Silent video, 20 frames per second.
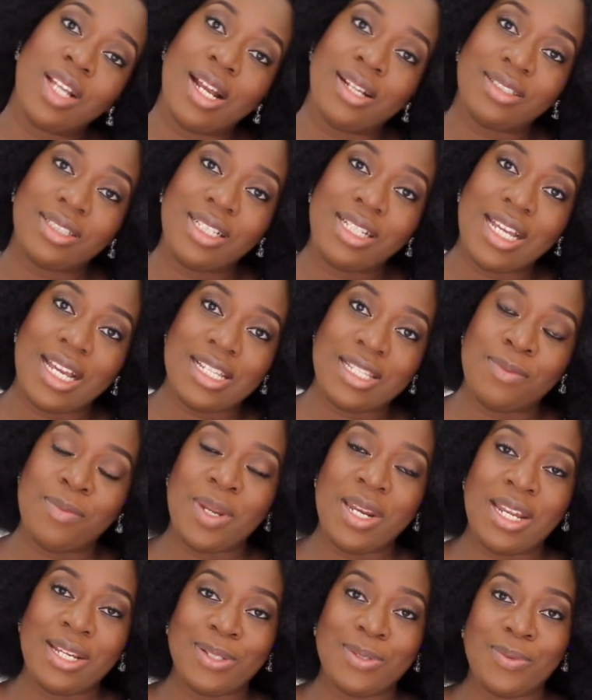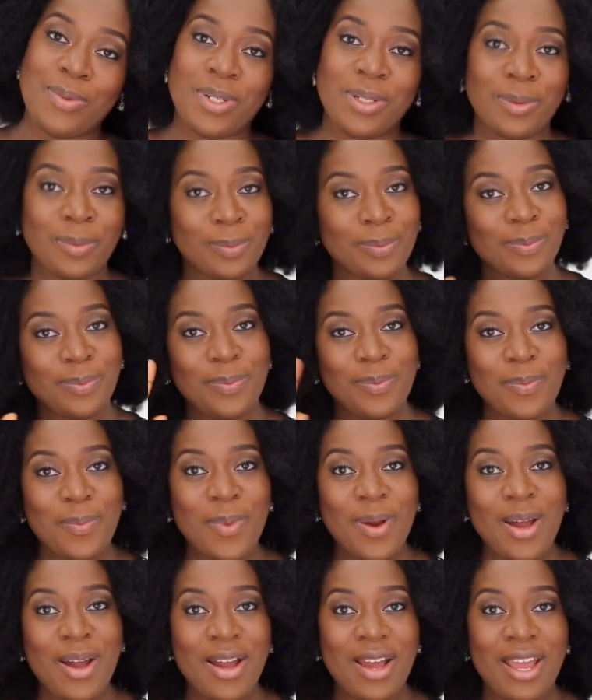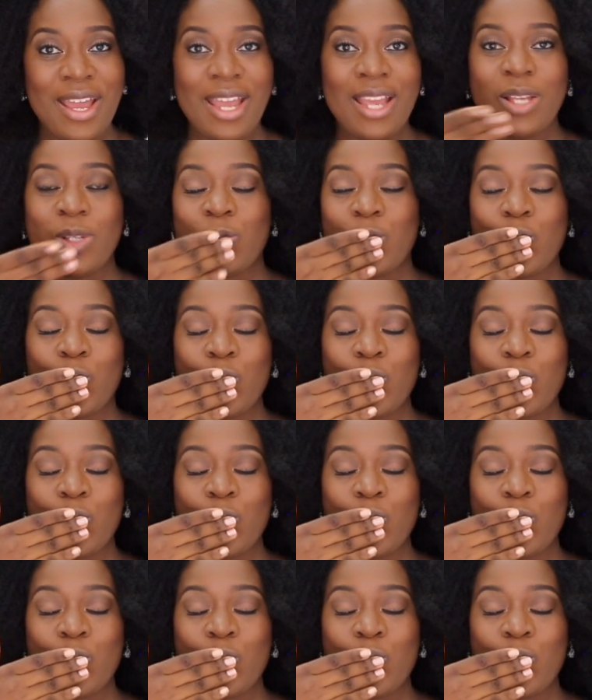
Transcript: I'll see you guys in my next one. Bye.